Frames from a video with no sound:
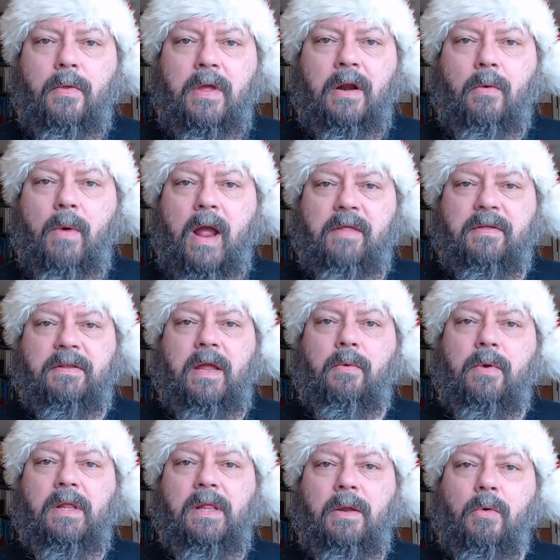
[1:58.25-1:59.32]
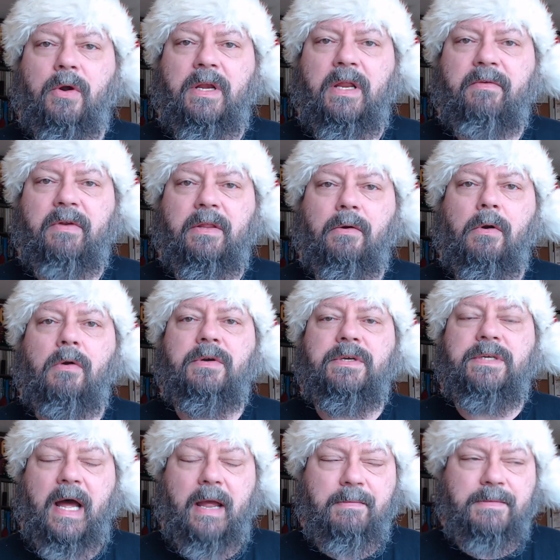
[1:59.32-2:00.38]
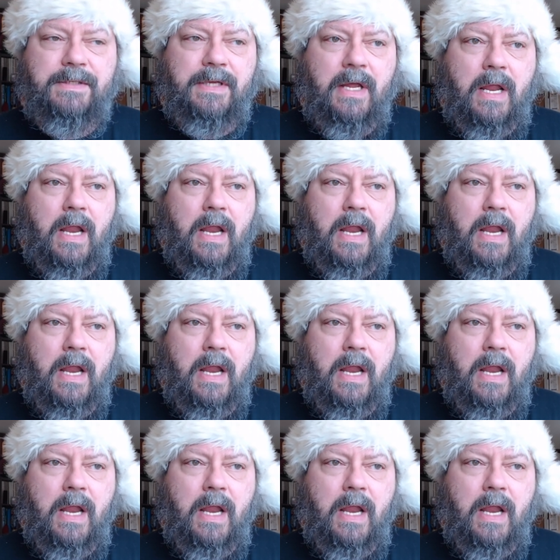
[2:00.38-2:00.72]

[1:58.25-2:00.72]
in a way that they really weren't even in their own times.